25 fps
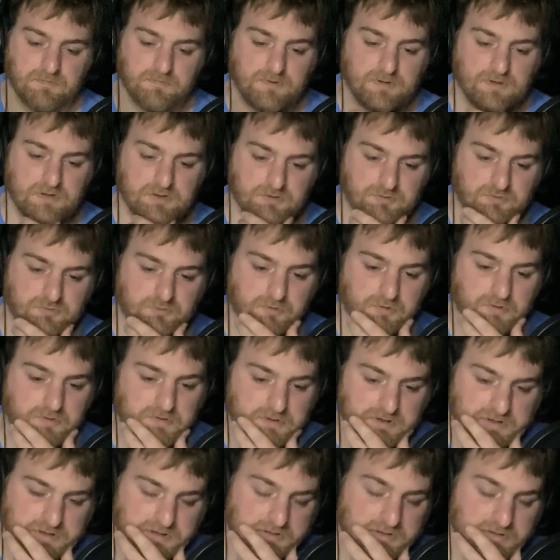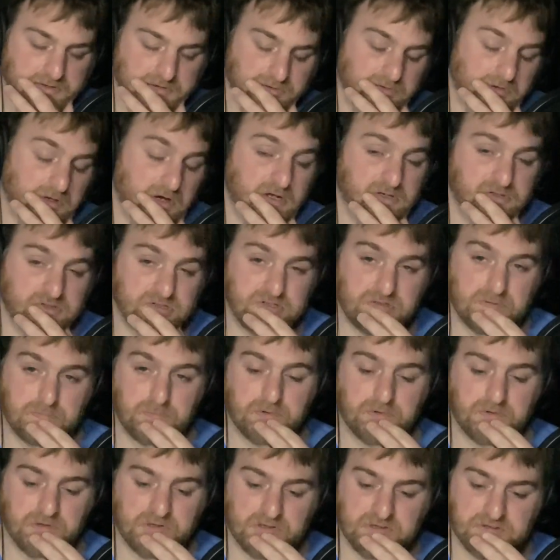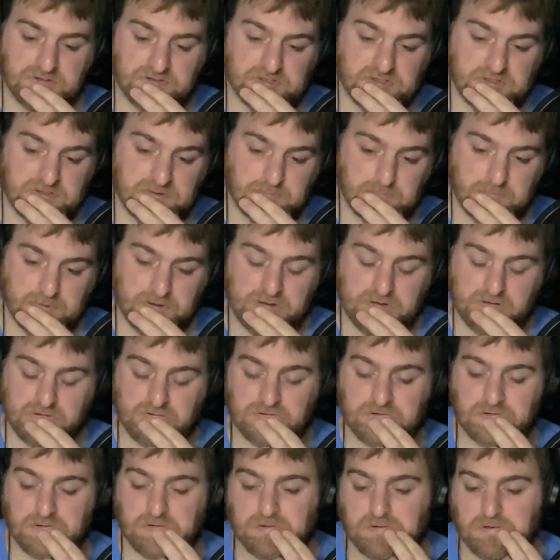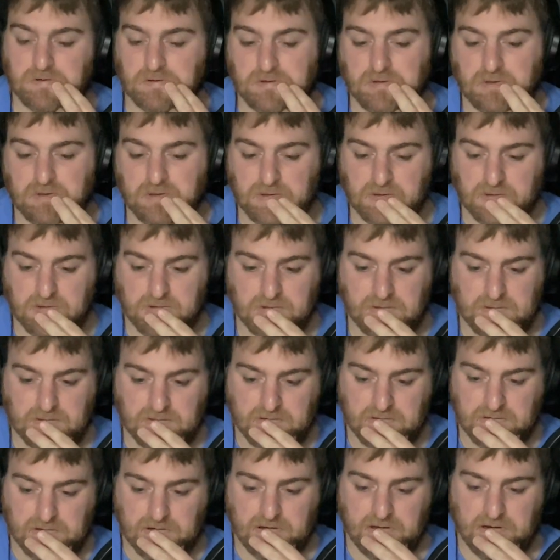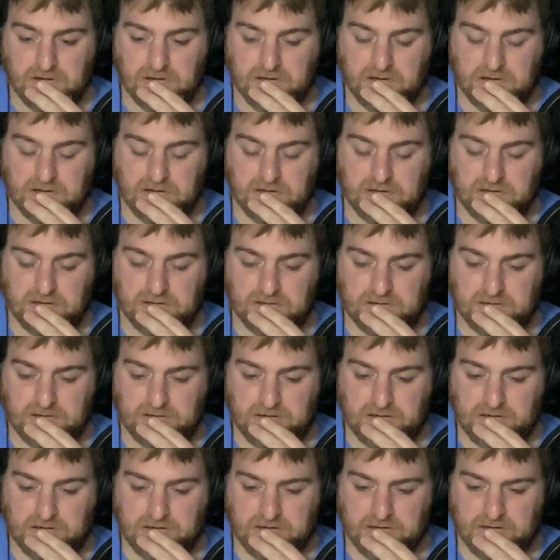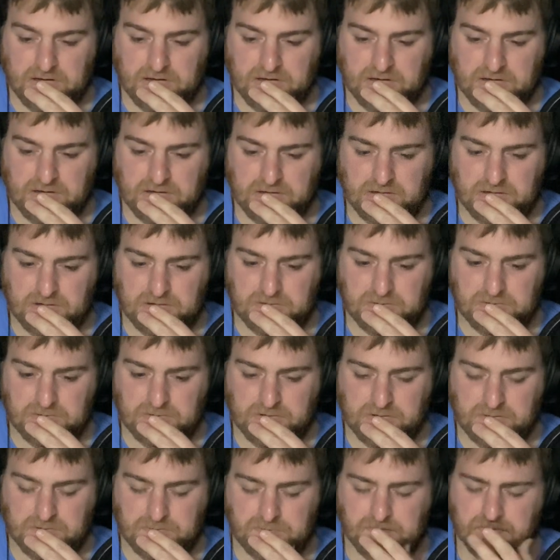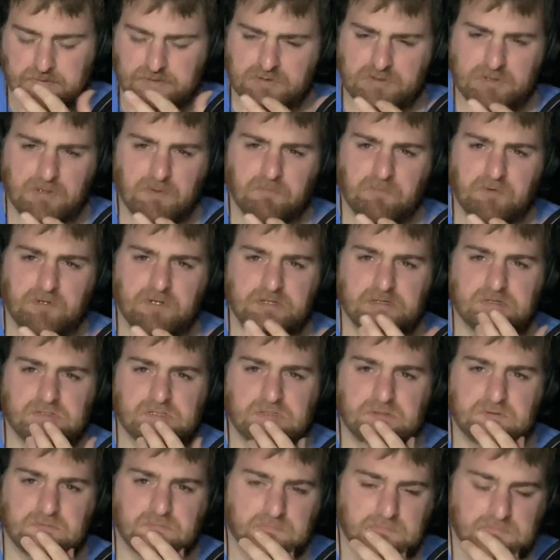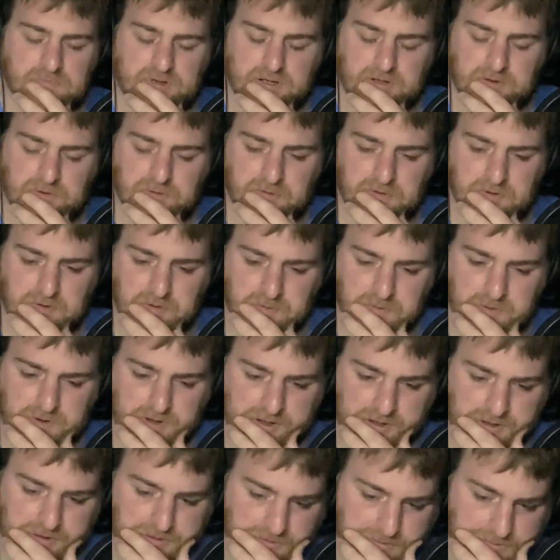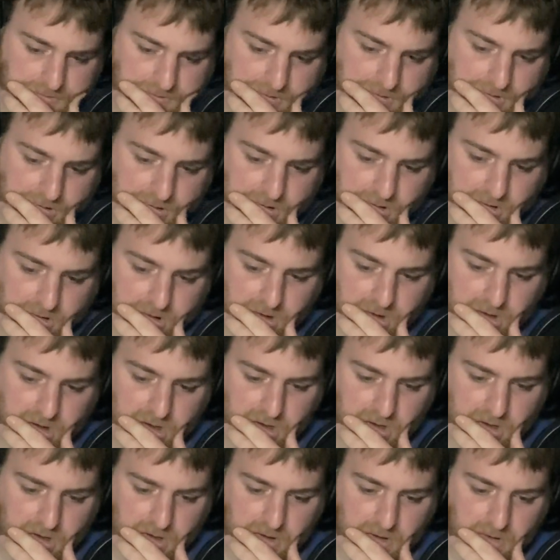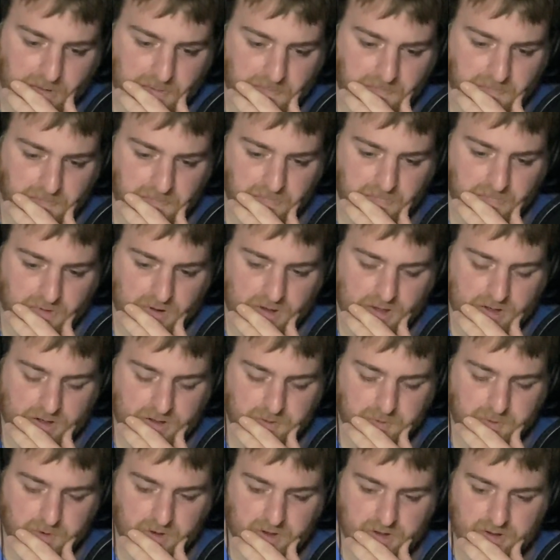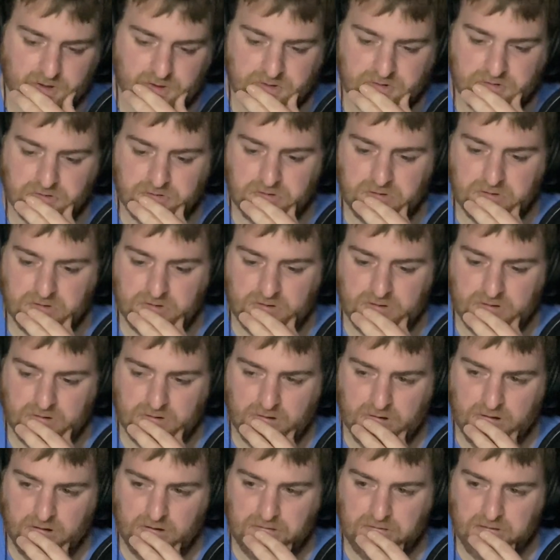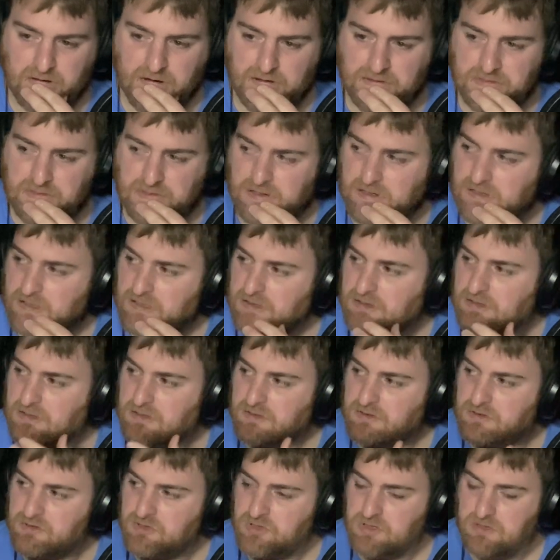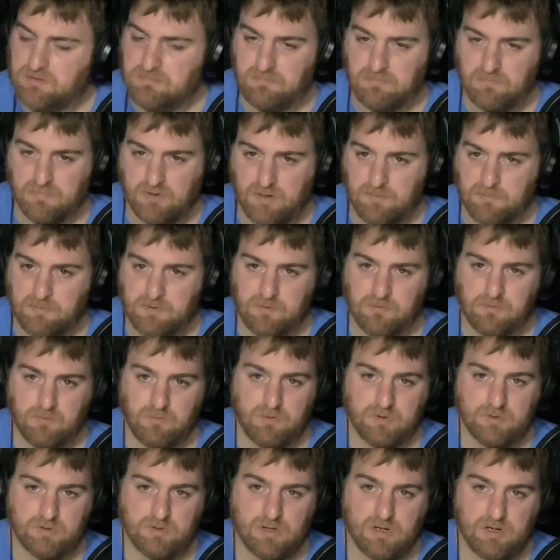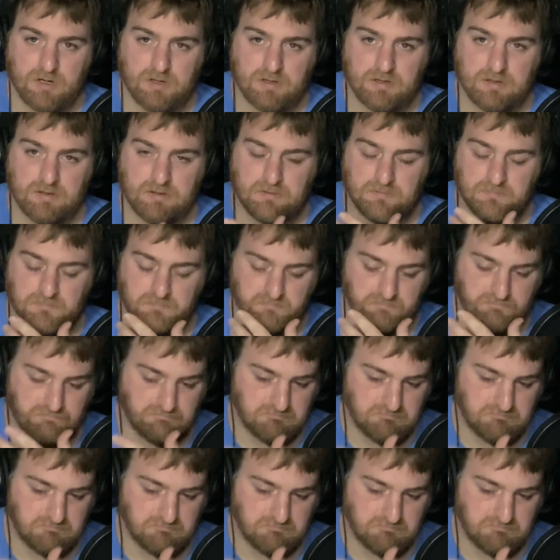fit the drawer there, and they're a lot cheaper than a sink base. And for some reason, I don't know why. Anyways, I think in the cheap, we're talking